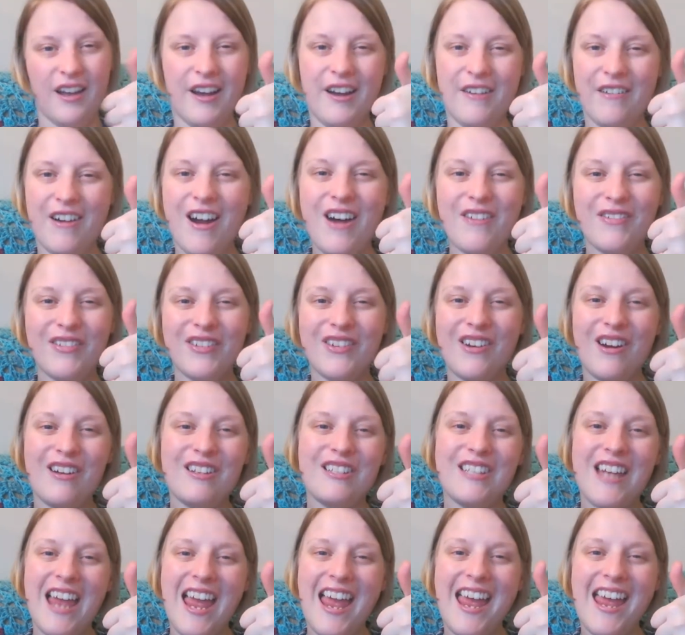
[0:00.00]
Hurrah for
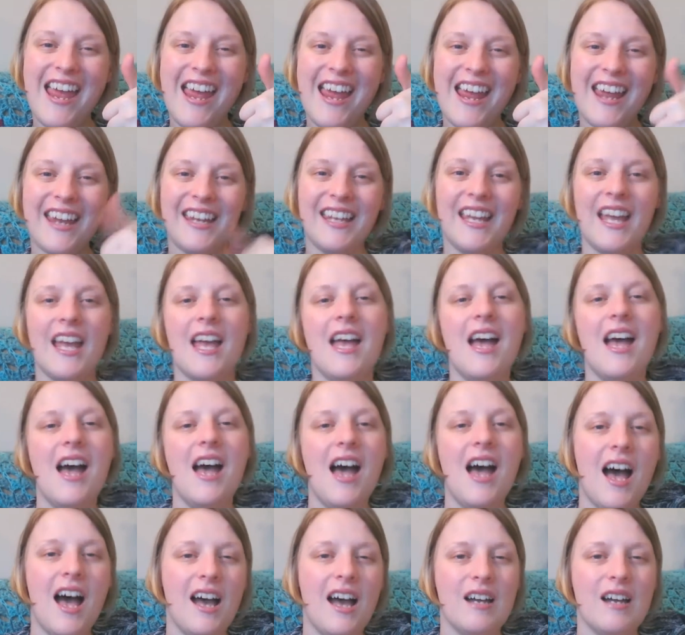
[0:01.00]
crochet!
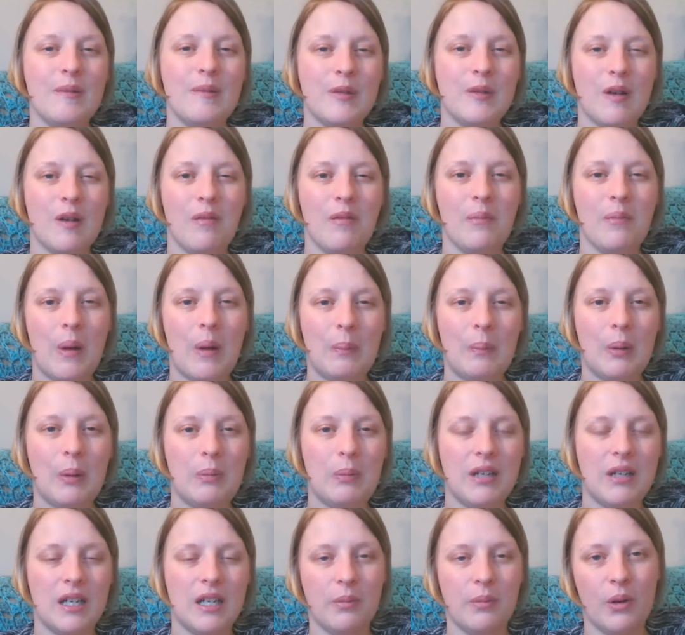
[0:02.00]
So I'm
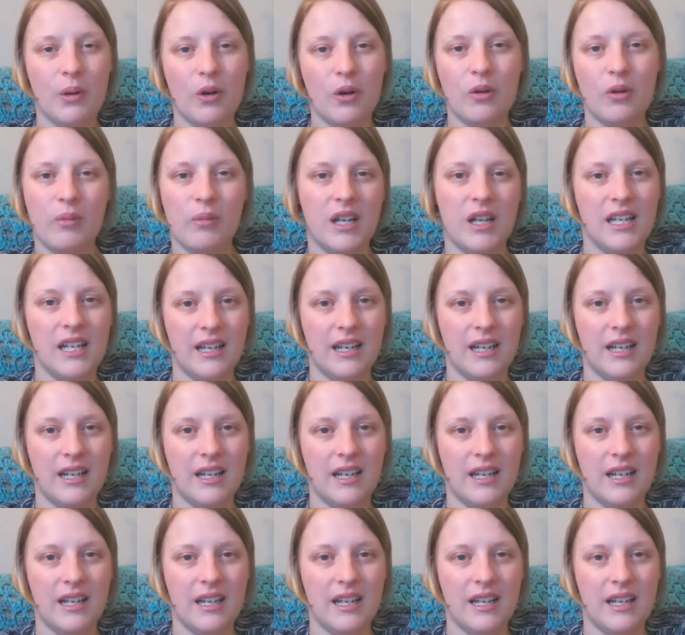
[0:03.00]
probably going to put all my